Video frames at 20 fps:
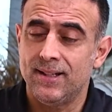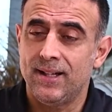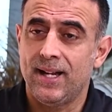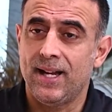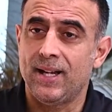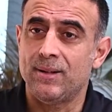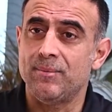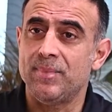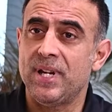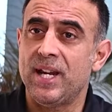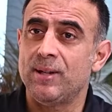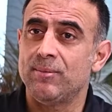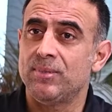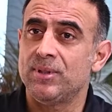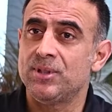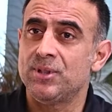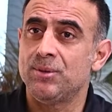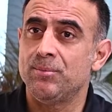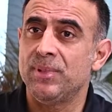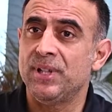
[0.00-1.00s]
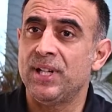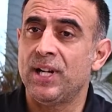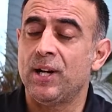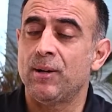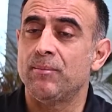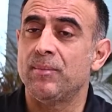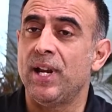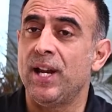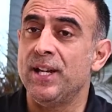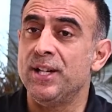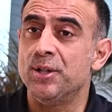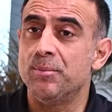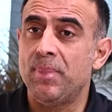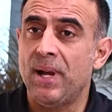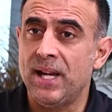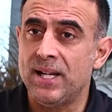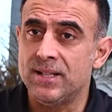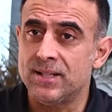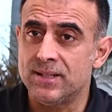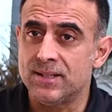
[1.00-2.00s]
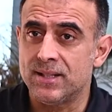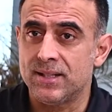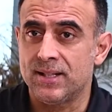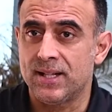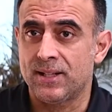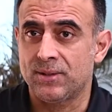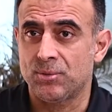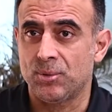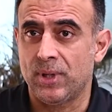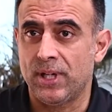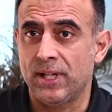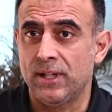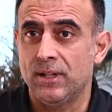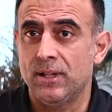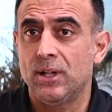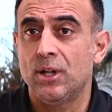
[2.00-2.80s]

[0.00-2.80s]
and be able to become independent in that way.